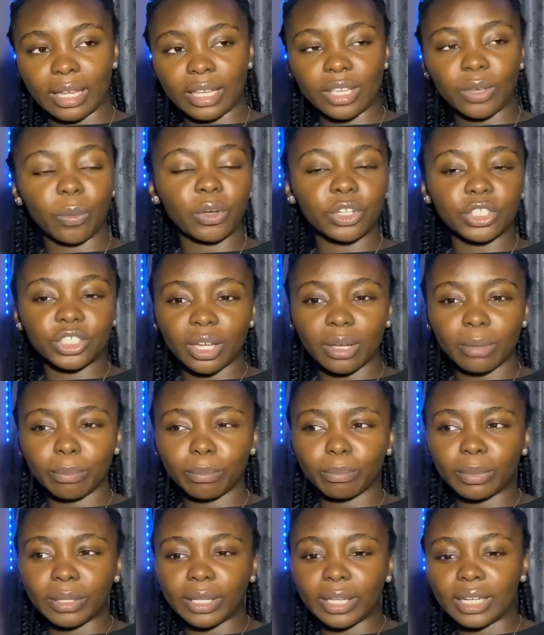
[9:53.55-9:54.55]
He was
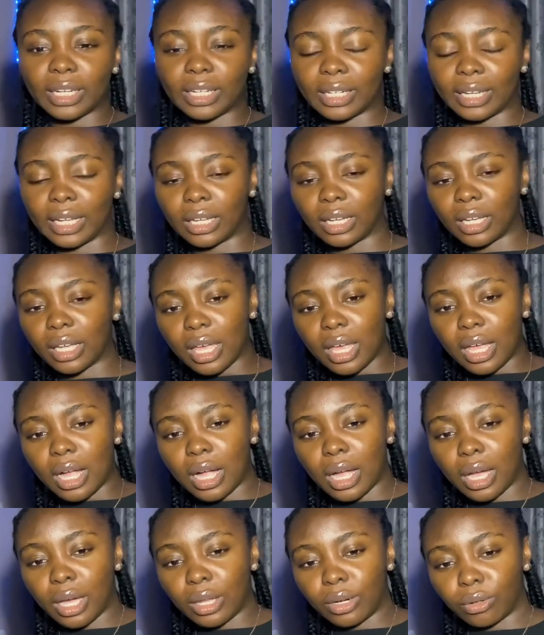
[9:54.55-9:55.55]
sharp playing in like
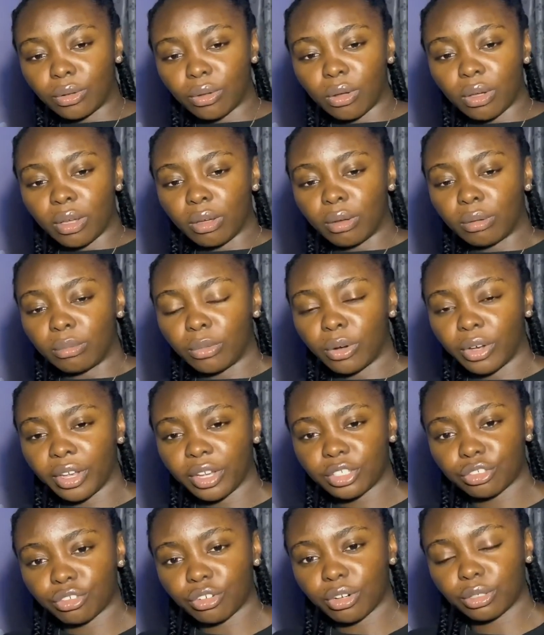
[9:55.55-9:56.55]
an um
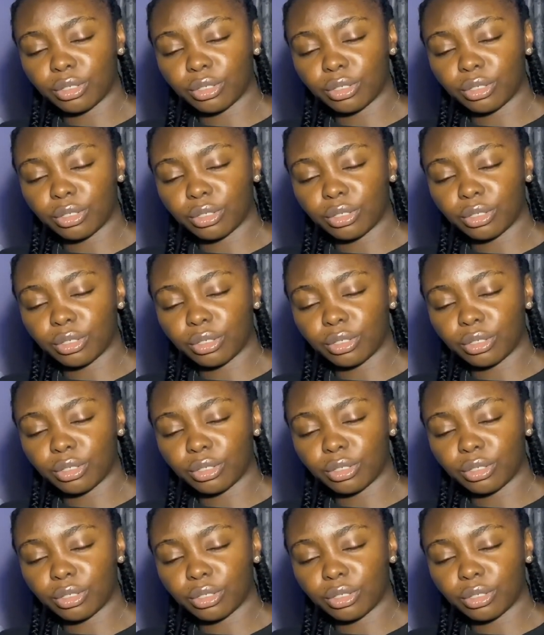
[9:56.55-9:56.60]
orchestra